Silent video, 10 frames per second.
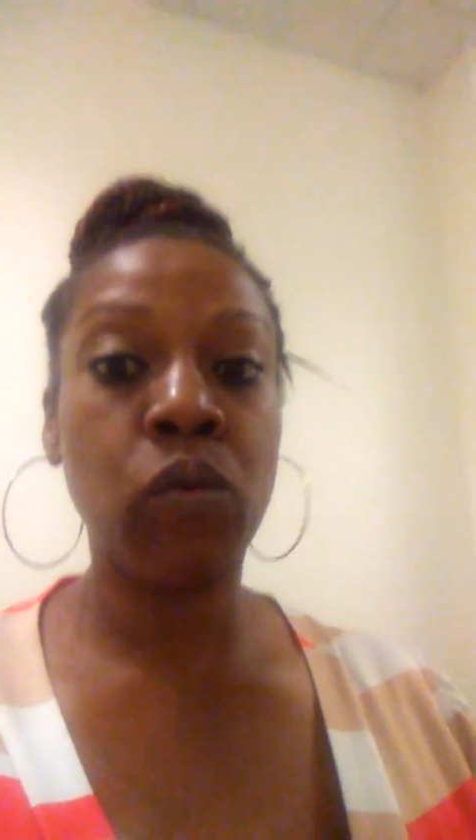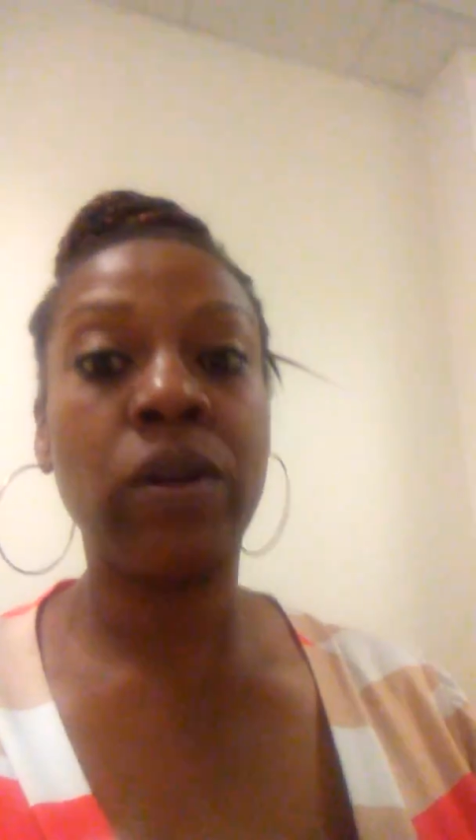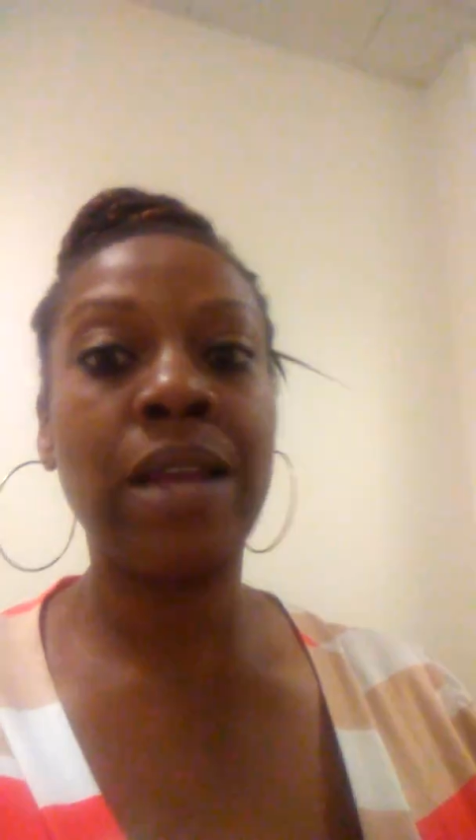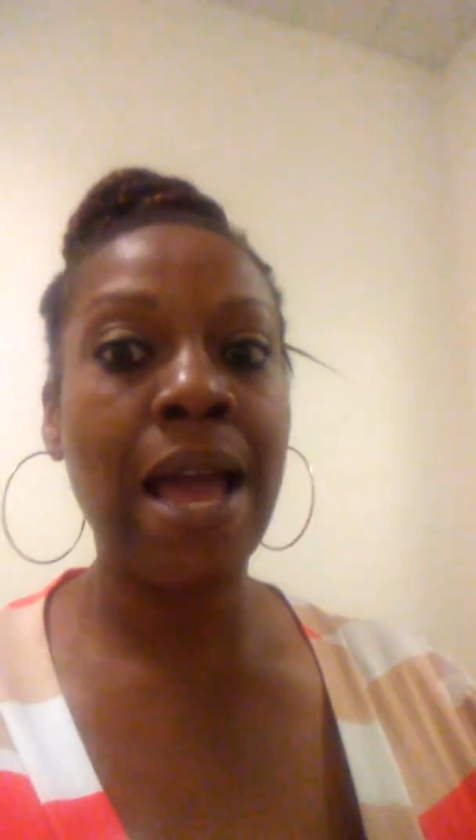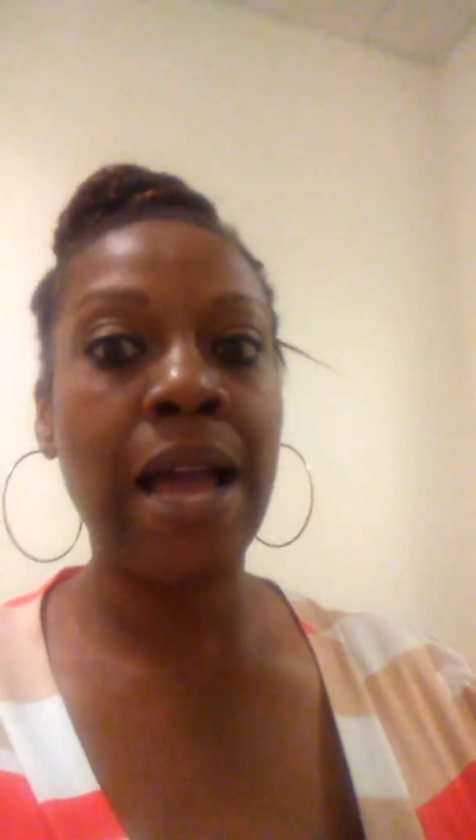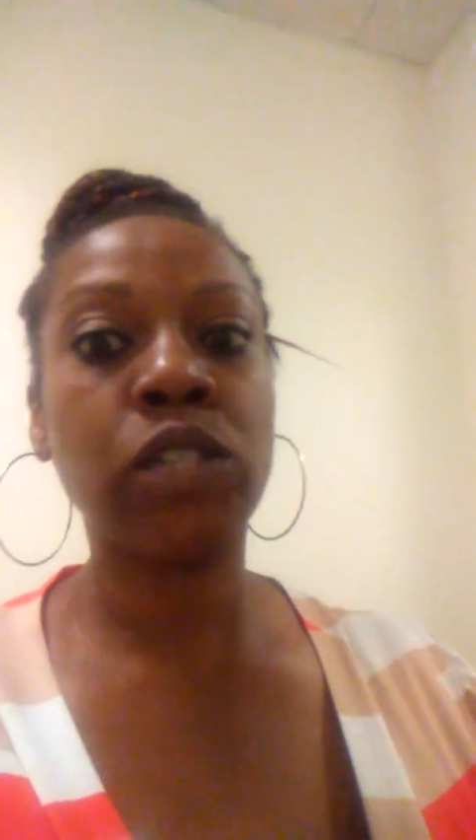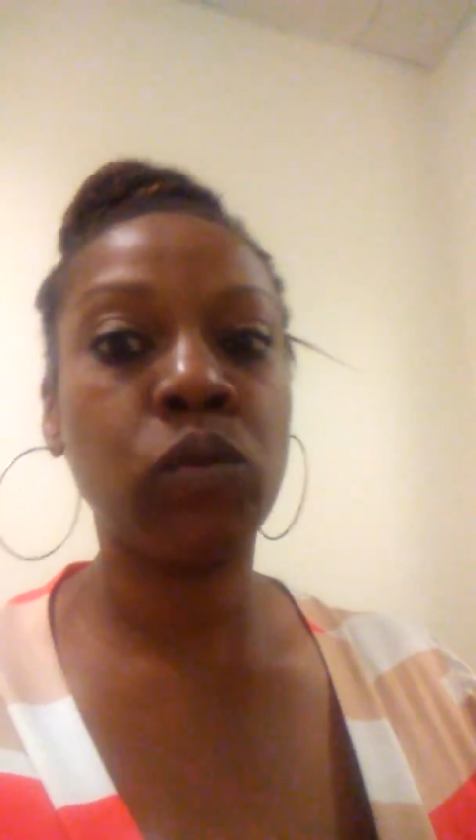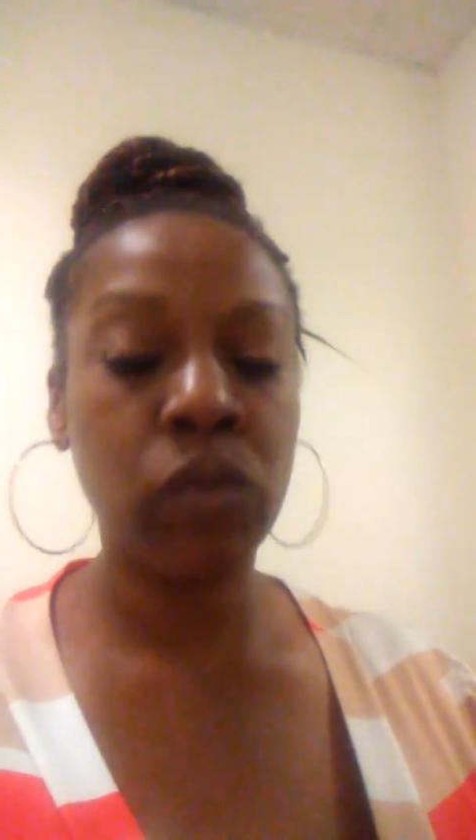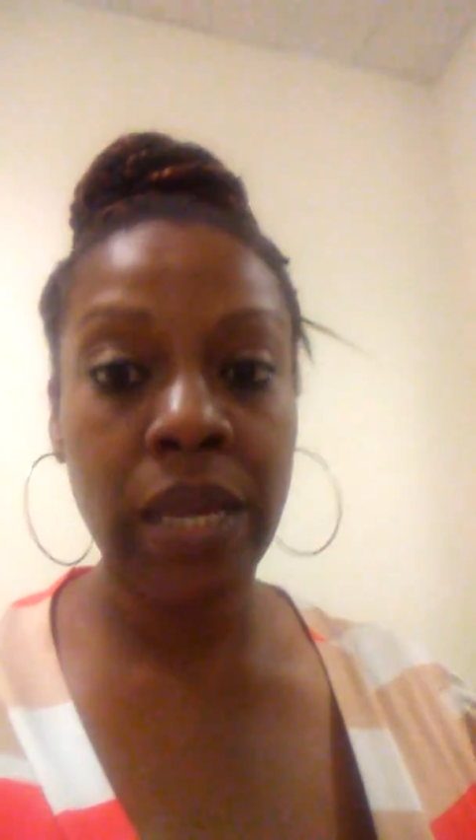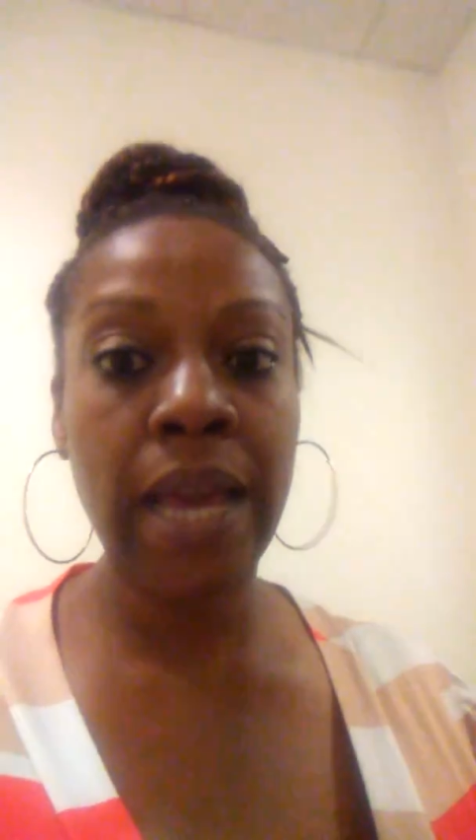during the
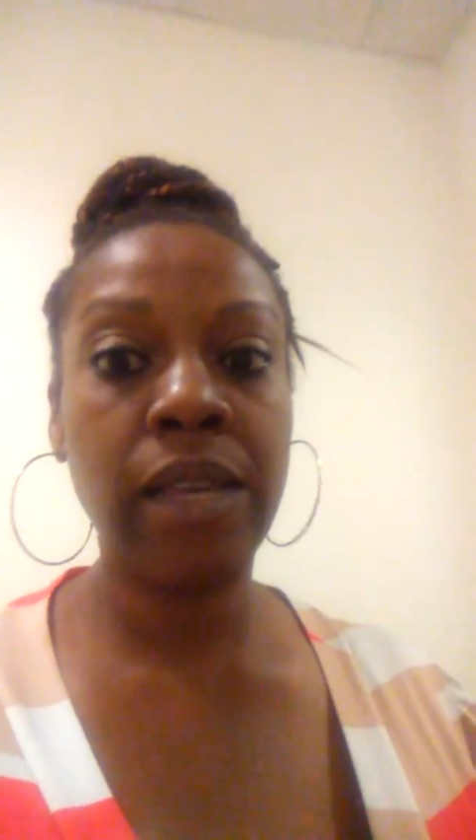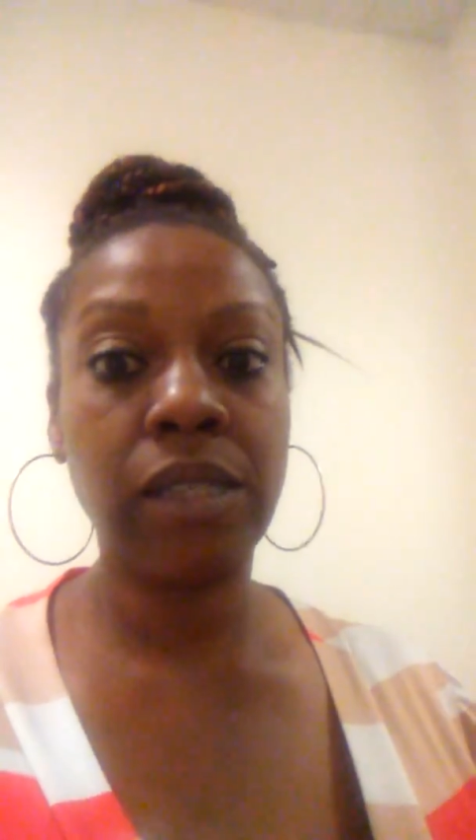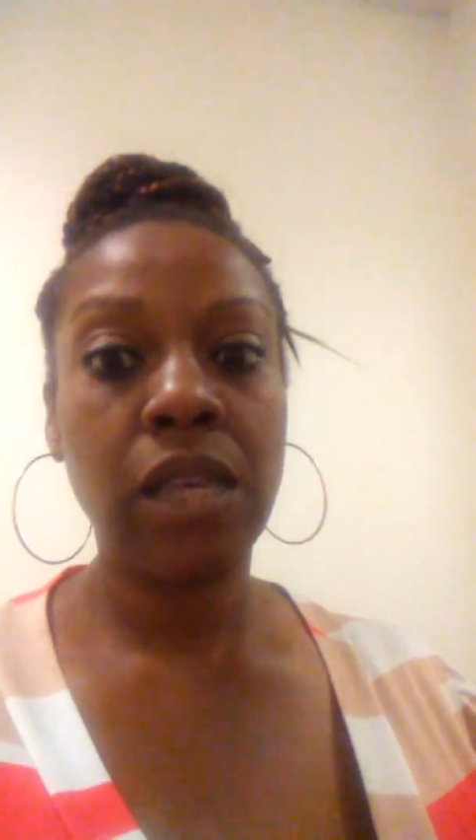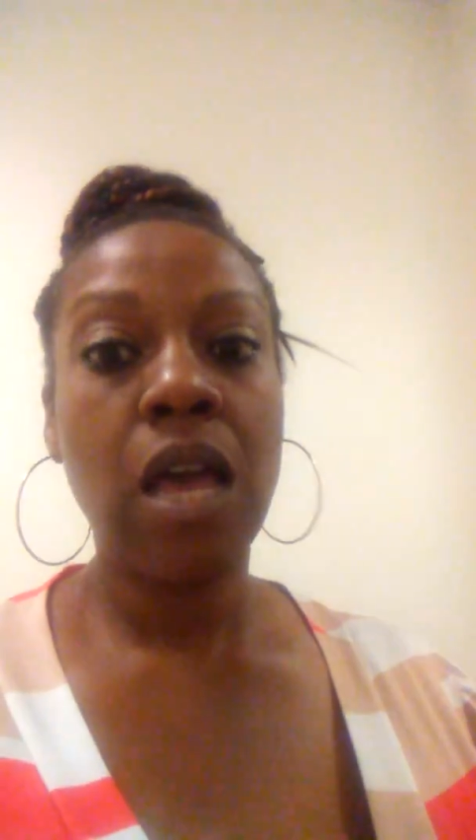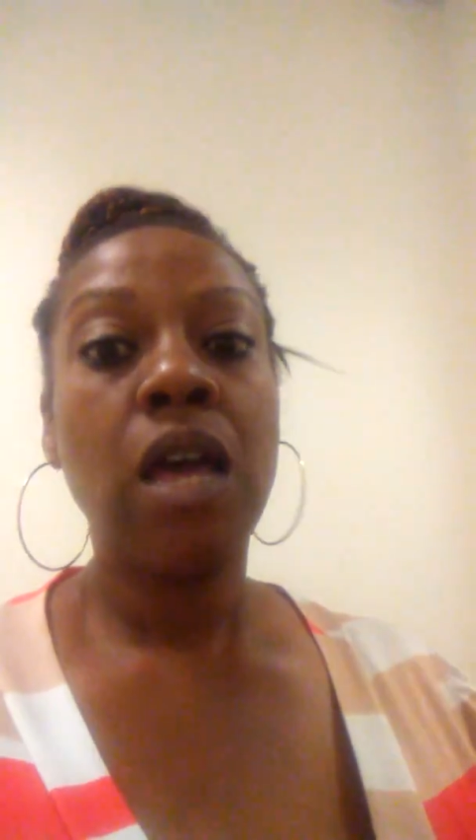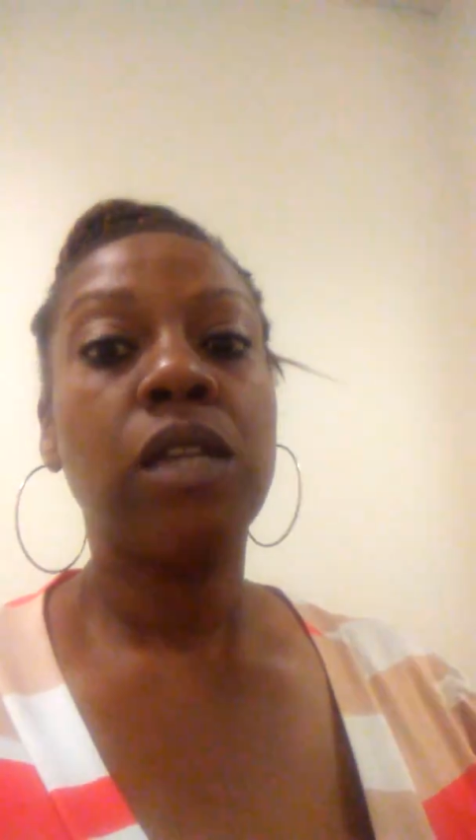actual case.